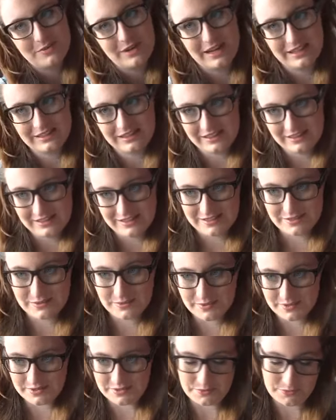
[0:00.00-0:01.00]
read that this
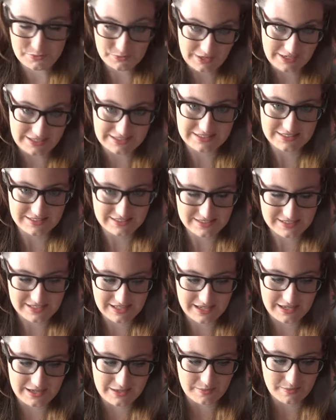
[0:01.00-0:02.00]
is Rex's
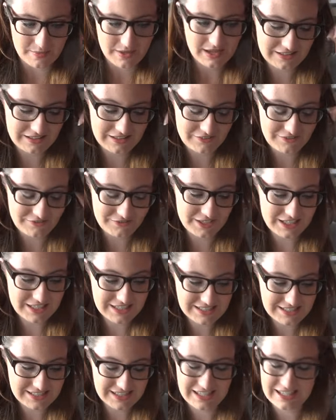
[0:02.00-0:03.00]
theme, the
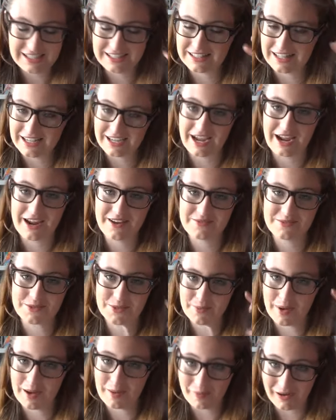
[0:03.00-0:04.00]
first thing that came
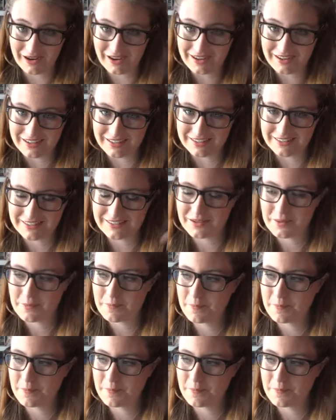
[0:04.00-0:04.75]
to my mind